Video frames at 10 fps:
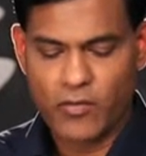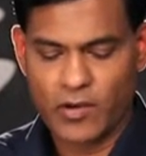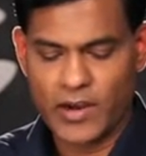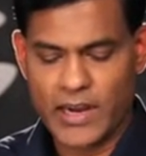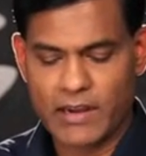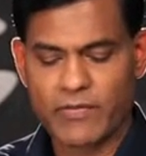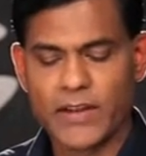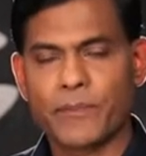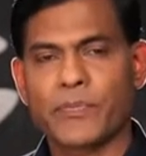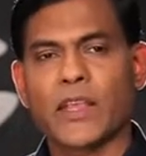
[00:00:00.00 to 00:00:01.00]

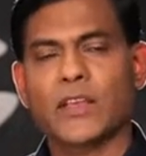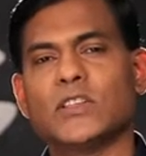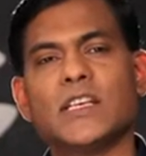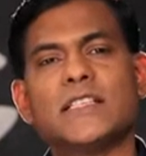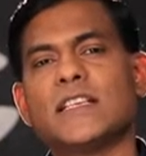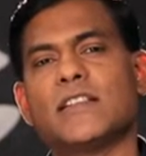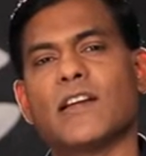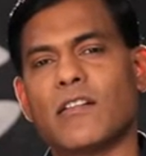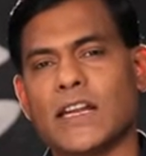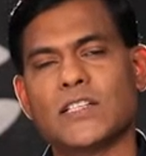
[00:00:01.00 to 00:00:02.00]
forever. So, this is
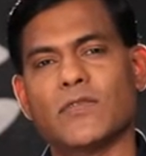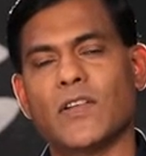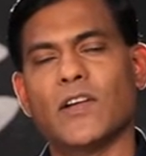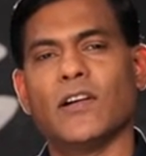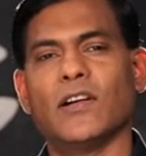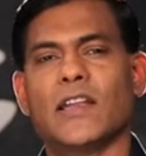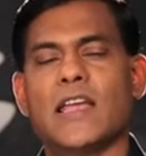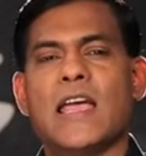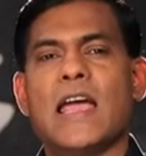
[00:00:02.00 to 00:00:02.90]
the grace of God.